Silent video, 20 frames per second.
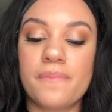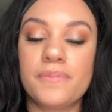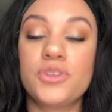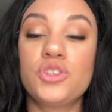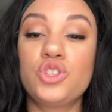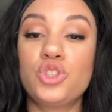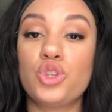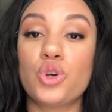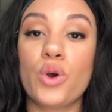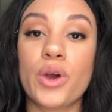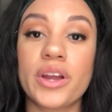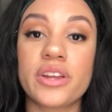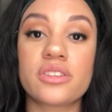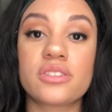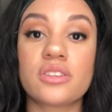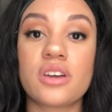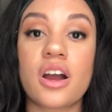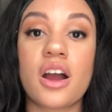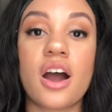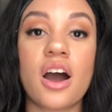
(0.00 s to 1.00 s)

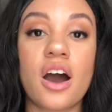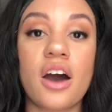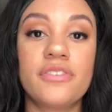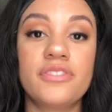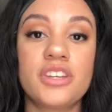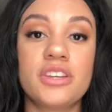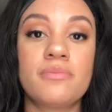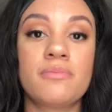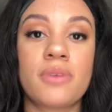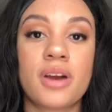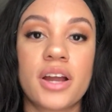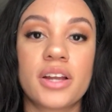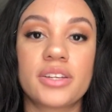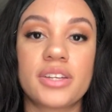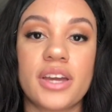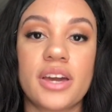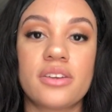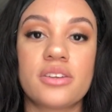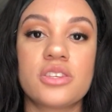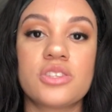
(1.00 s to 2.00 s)
Shorts are often marked
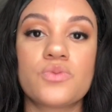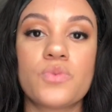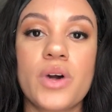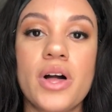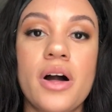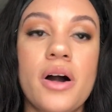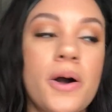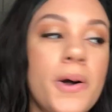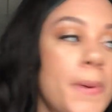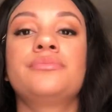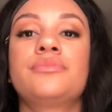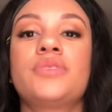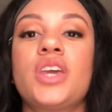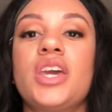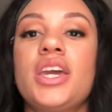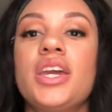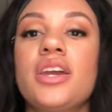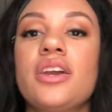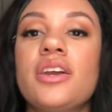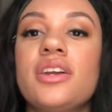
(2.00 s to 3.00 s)
down as well.
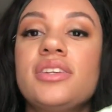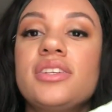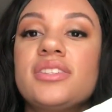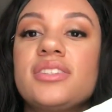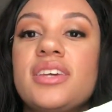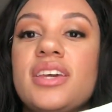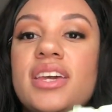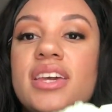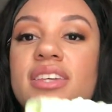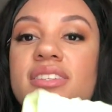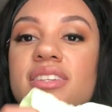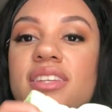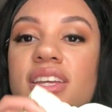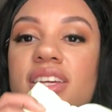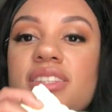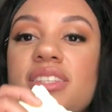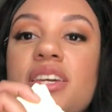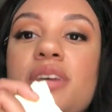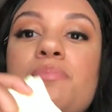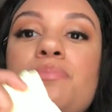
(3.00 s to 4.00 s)
Here is an
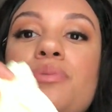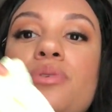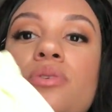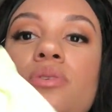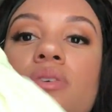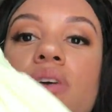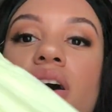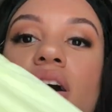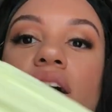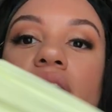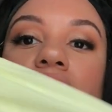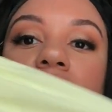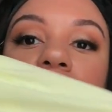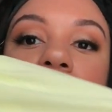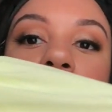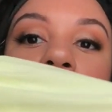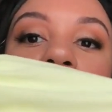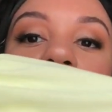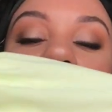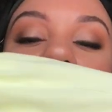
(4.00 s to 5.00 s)
example of
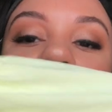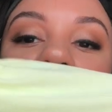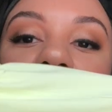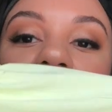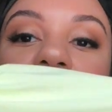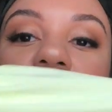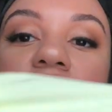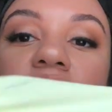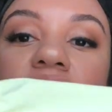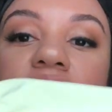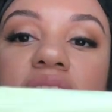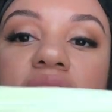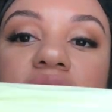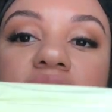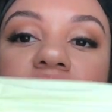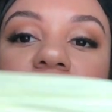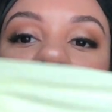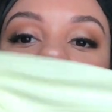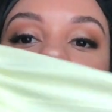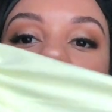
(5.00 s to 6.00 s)
some Hotty
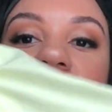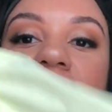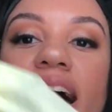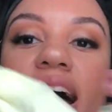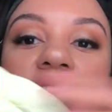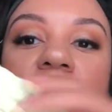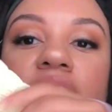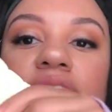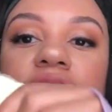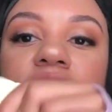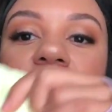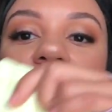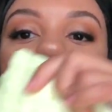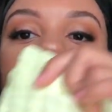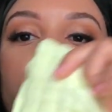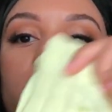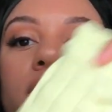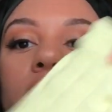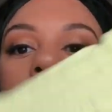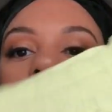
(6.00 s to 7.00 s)
Totties that I found